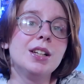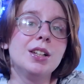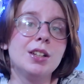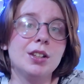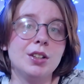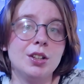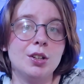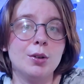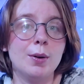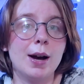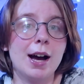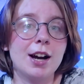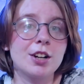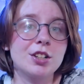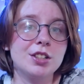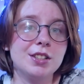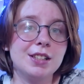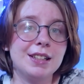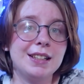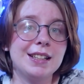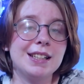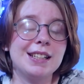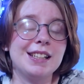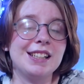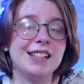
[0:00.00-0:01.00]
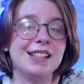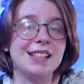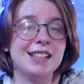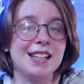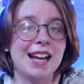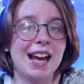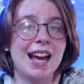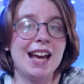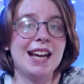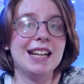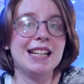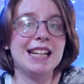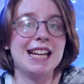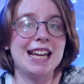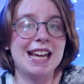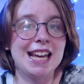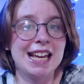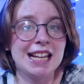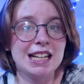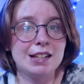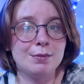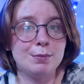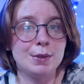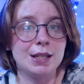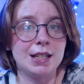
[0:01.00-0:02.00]
You actually can gain
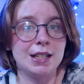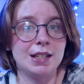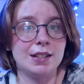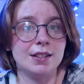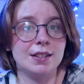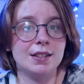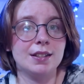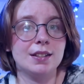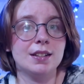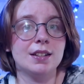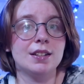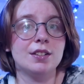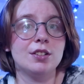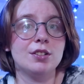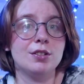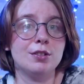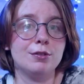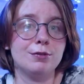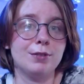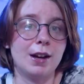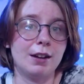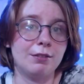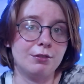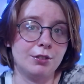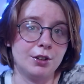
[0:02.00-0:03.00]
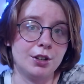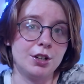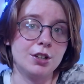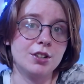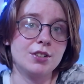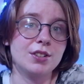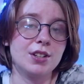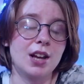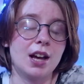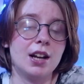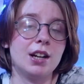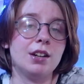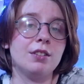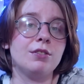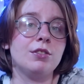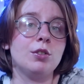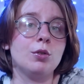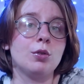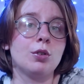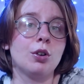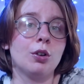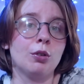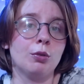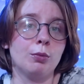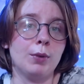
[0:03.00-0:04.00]
enemies to fight for your side if you
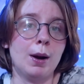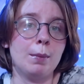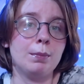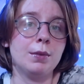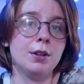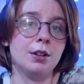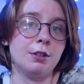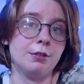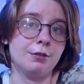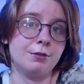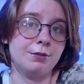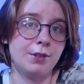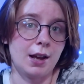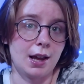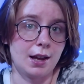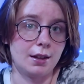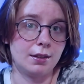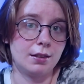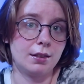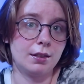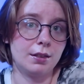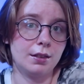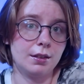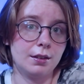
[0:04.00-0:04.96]
corrupt their faith.